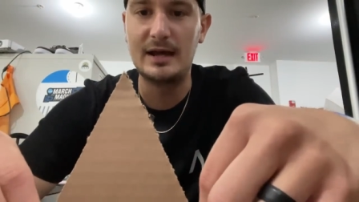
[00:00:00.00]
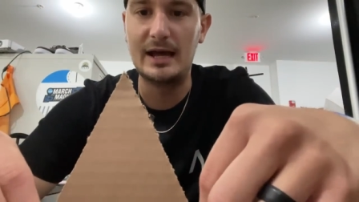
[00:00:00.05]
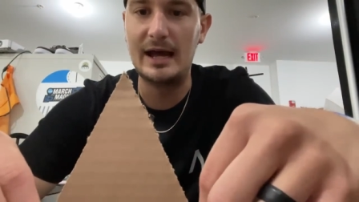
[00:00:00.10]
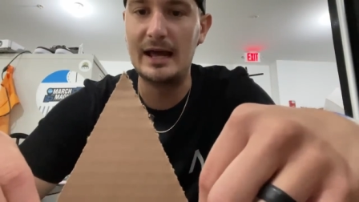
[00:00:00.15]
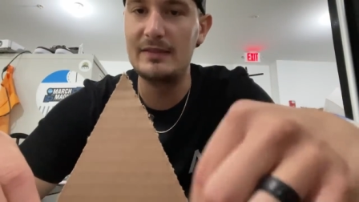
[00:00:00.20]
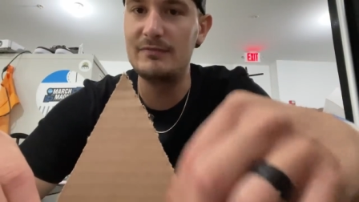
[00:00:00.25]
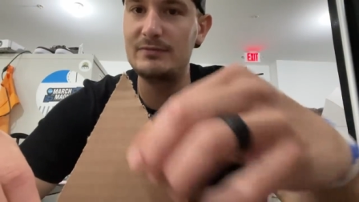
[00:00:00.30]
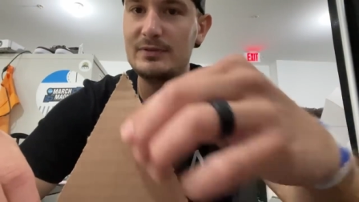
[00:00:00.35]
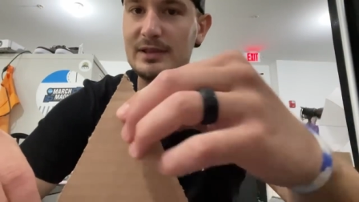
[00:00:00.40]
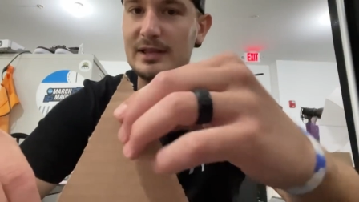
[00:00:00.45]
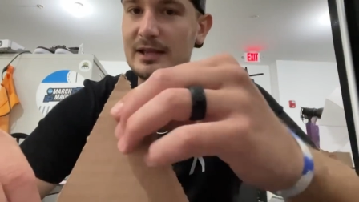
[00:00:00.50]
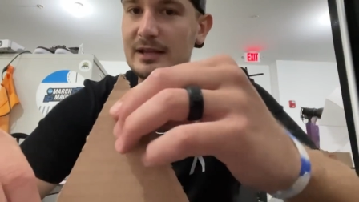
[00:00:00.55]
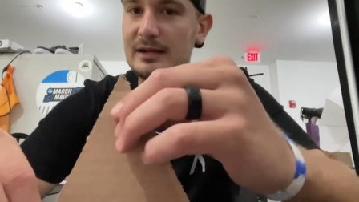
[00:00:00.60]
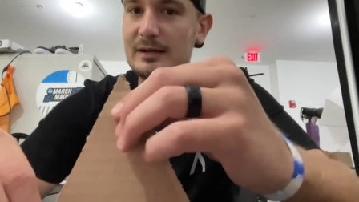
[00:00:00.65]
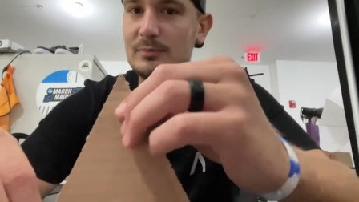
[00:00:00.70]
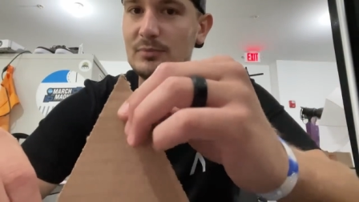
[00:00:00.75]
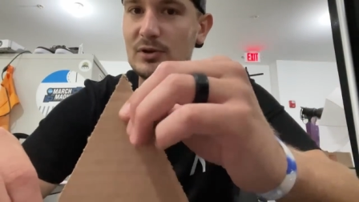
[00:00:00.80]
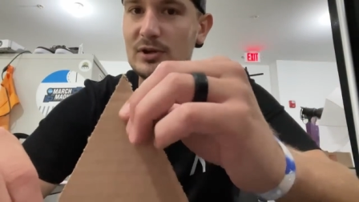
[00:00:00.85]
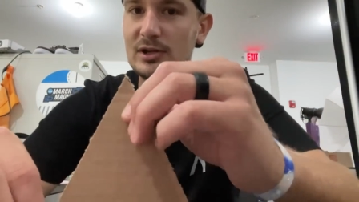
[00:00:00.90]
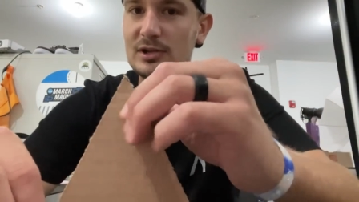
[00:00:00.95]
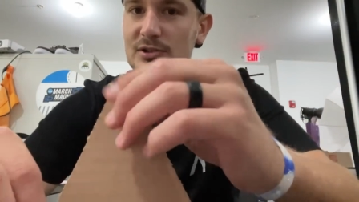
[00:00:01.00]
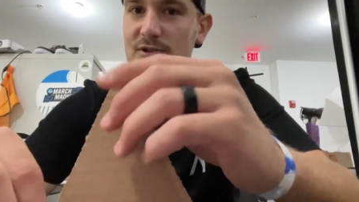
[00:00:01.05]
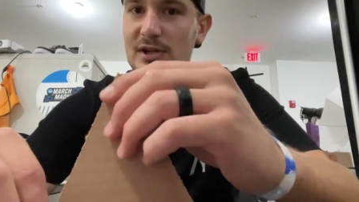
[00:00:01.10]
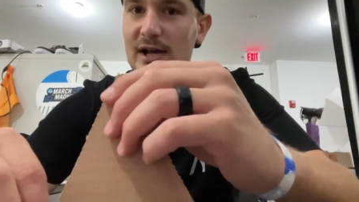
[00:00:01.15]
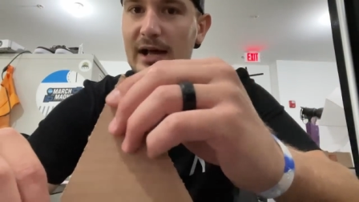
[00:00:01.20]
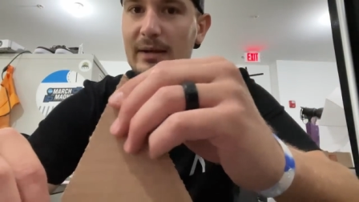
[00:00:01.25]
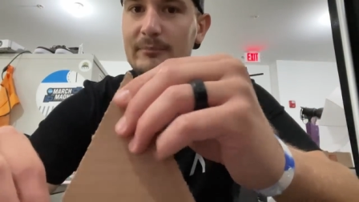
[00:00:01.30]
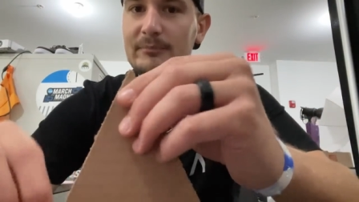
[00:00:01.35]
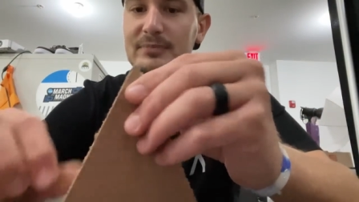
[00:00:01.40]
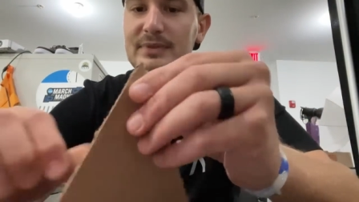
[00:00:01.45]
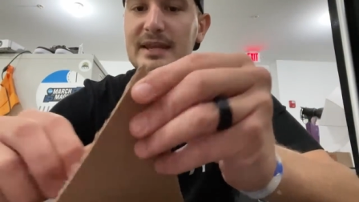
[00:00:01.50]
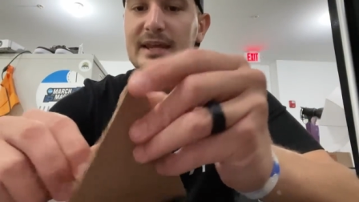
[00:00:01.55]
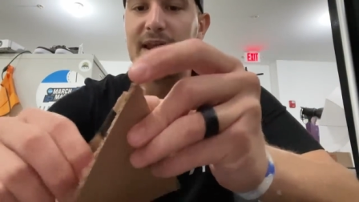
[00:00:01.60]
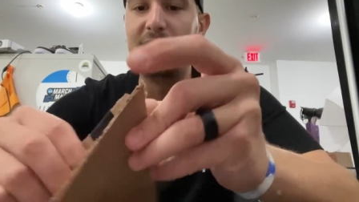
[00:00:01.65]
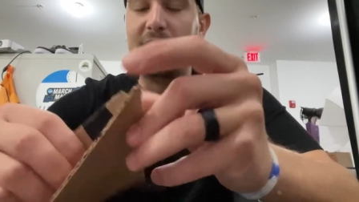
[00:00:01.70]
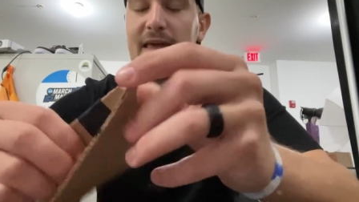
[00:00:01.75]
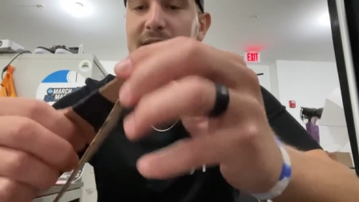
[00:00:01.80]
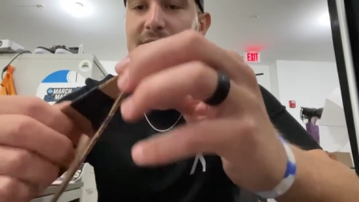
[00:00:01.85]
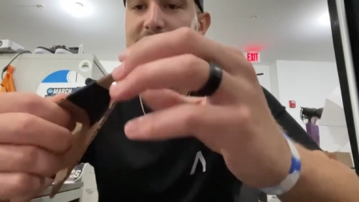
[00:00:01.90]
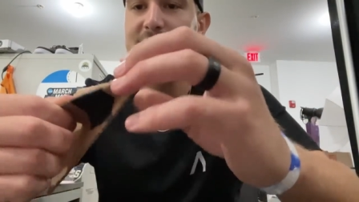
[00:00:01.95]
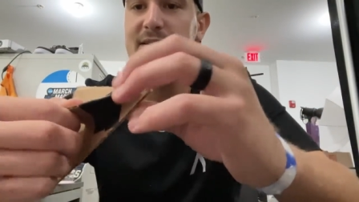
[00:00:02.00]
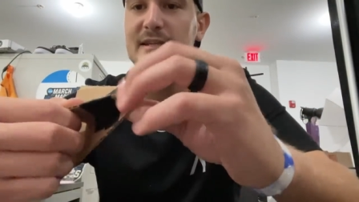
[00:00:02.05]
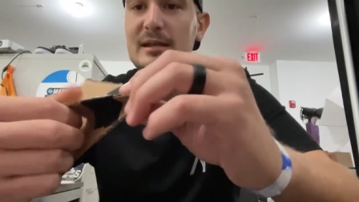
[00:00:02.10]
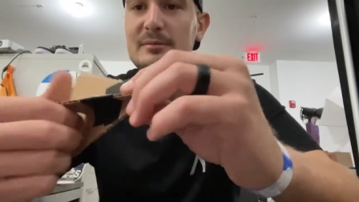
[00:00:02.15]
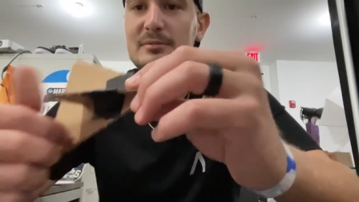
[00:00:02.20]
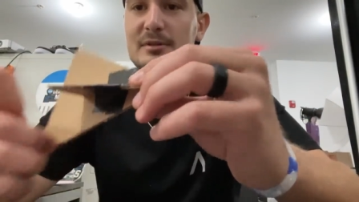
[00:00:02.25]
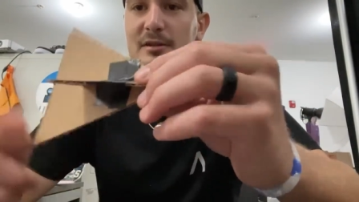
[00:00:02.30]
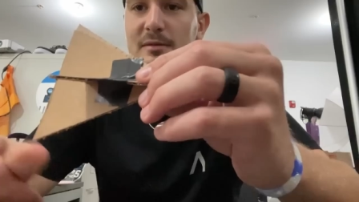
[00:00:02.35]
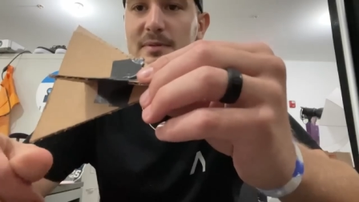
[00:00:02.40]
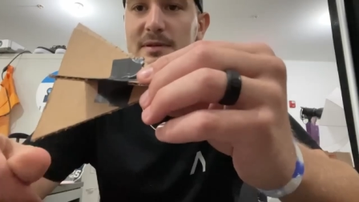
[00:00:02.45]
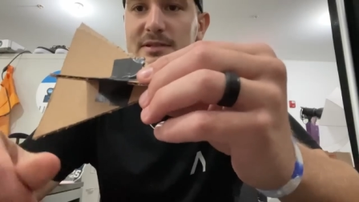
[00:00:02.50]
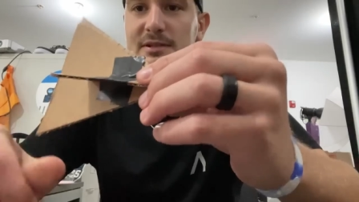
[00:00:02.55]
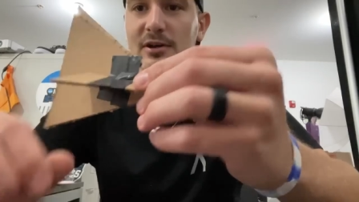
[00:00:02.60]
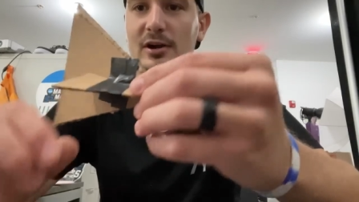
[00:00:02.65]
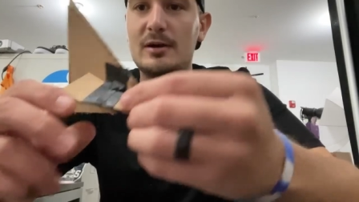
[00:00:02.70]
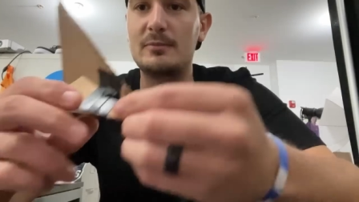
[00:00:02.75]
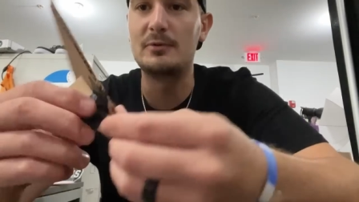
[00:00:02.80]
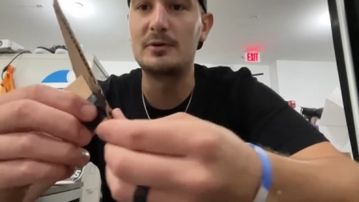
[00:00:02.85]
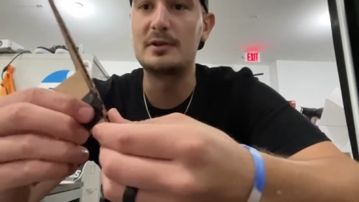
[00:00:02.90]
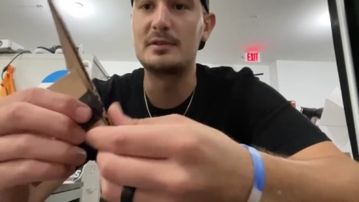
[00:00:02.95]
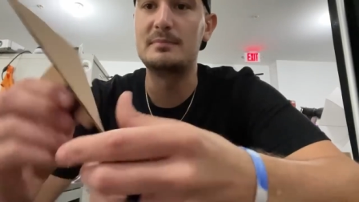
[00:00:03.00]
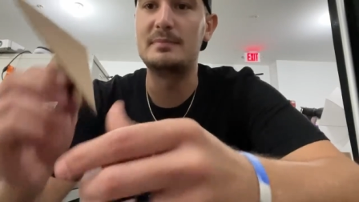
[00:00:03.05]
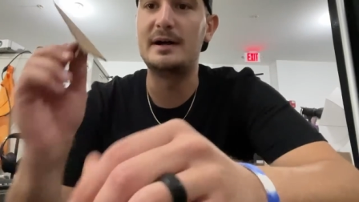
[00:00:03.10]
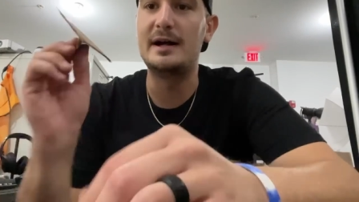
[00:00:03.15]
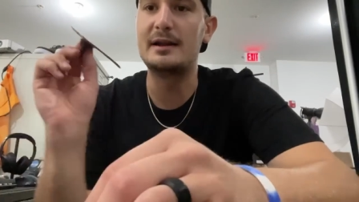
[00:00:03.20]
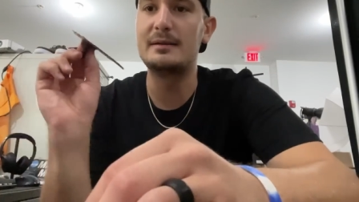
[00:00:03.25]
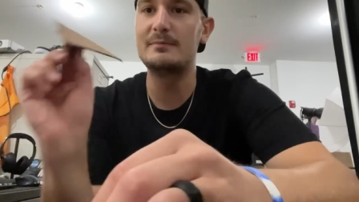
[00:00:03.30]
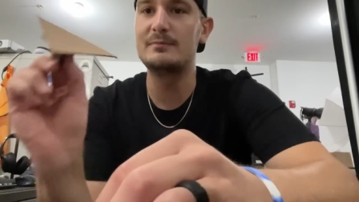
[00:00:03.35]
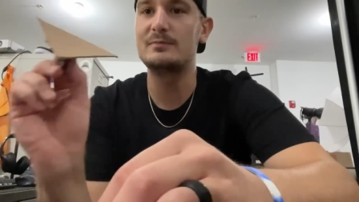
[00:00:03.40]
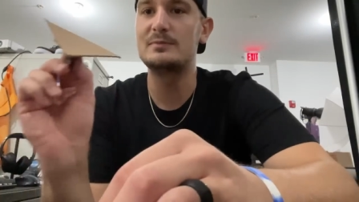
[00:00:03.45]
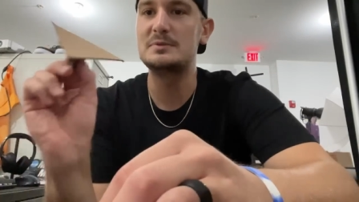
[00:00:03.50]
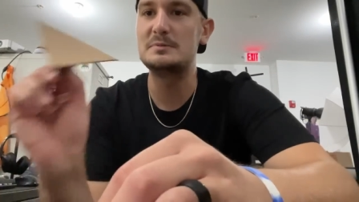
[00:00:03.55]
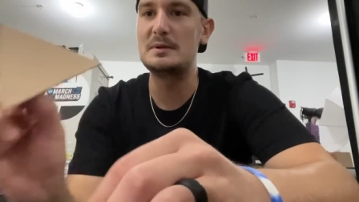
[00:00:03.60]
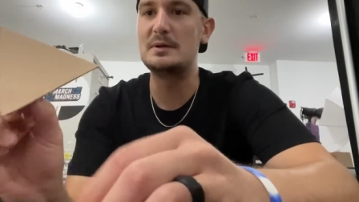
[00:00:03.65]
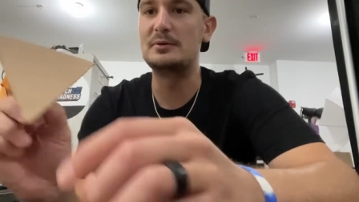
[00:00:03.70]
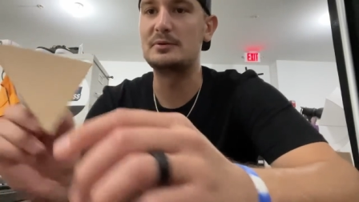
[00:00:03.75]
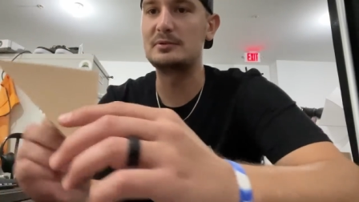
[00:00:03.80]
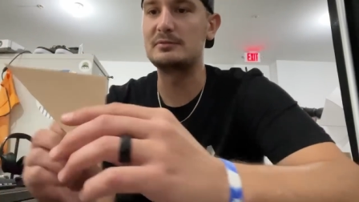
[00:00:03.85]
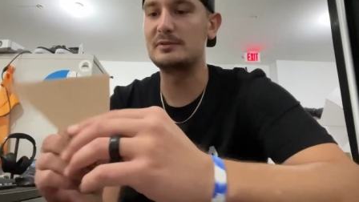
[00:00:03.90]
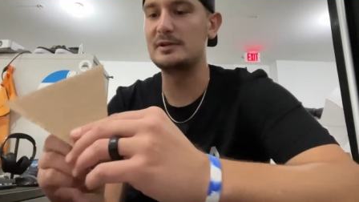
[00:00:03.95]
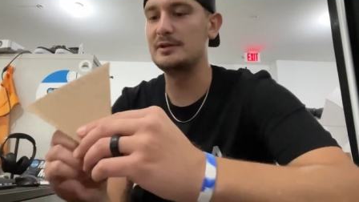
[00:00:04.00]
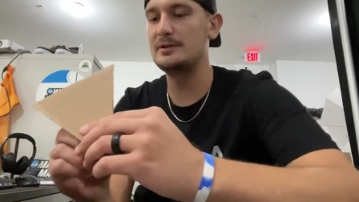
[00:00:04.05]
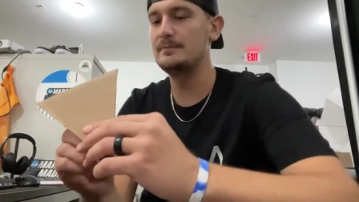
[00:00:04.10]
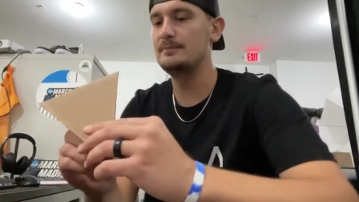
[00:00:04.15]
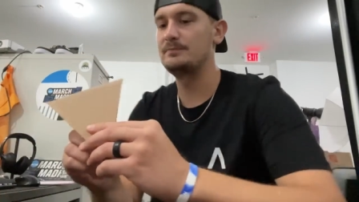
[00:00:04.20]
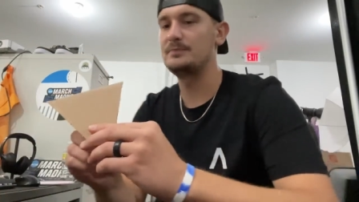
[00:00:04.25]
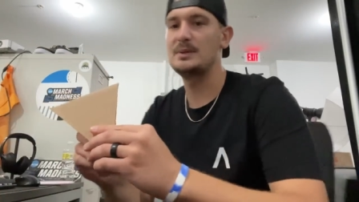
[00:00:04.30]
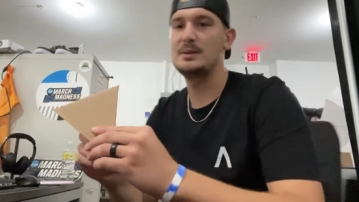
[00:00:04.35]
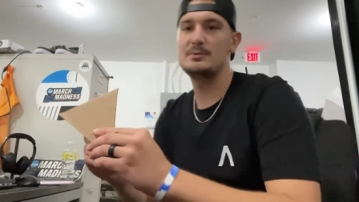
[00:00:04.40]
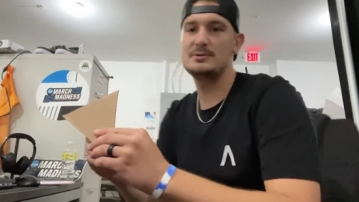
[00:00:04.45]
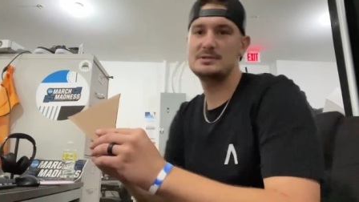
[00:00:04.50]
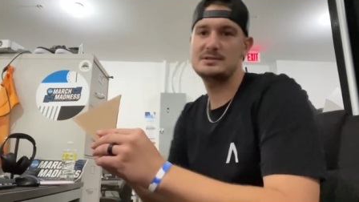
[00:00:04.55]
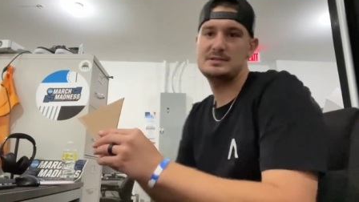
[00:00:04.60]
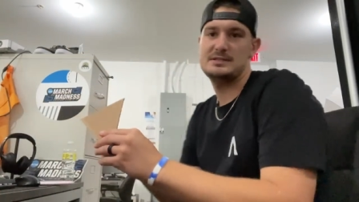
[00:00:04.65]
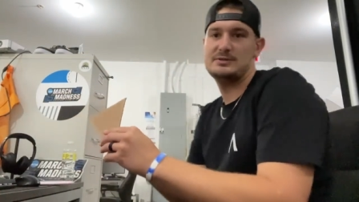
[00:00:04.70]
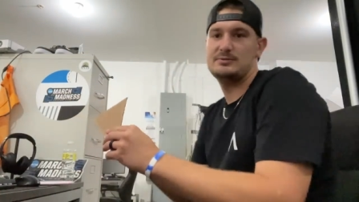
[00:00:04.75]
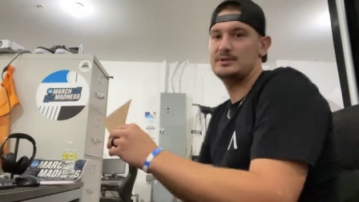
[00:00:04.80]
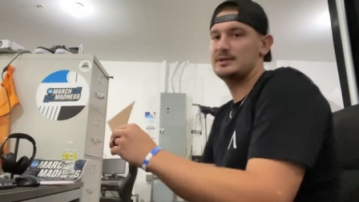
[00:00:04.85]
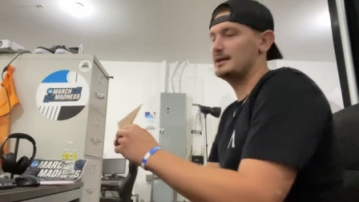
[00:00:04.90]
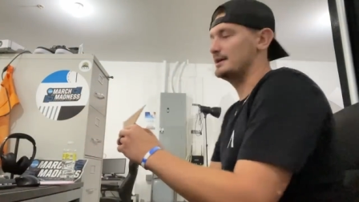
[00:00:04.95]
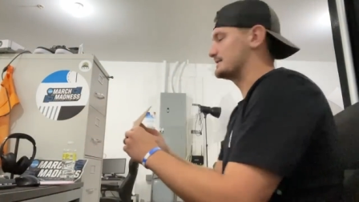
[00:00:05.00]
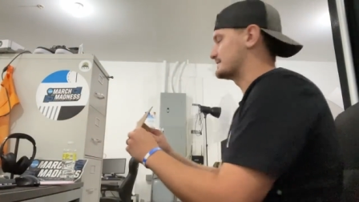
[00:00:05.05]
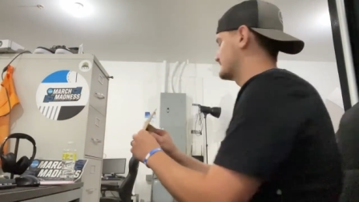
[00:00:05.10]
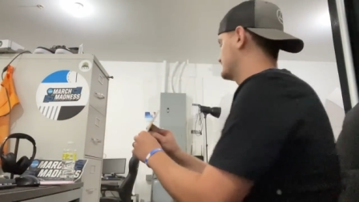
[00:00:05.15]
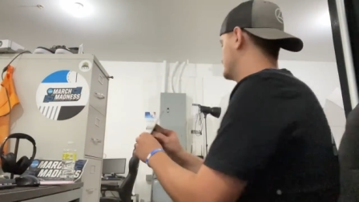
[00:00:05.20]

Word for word: I feel like I did a pretty good job. And then I just taped another piece of cardboard to the bottom to be able to throw, and we're gonna see what it does.